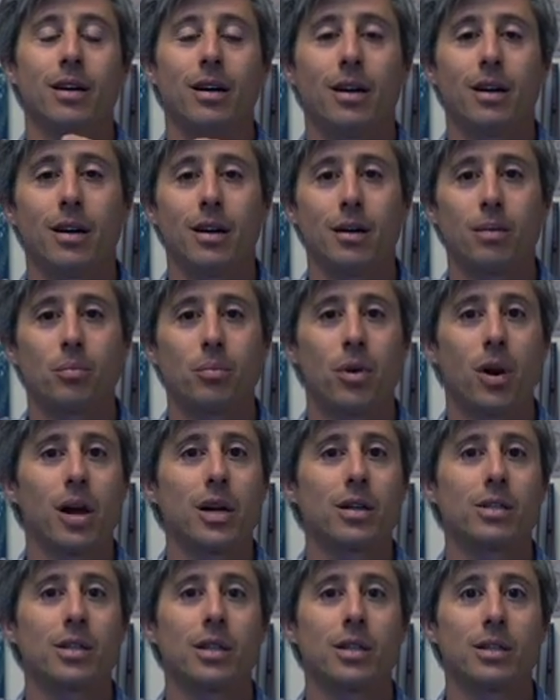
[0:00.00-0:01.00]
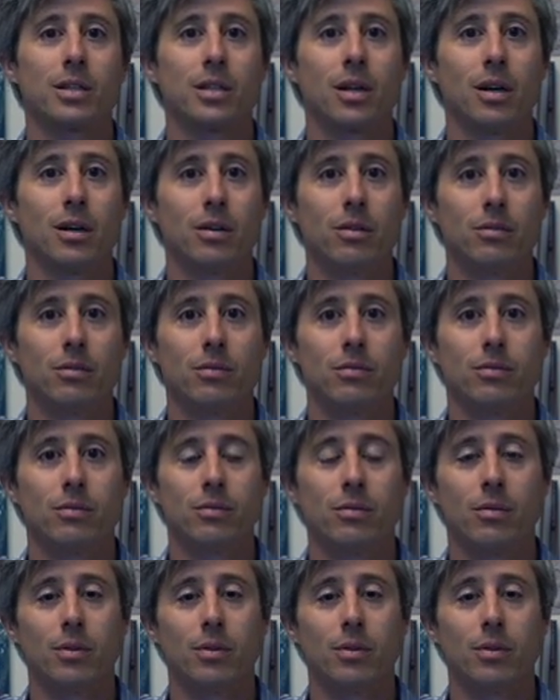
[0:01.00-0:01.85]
process of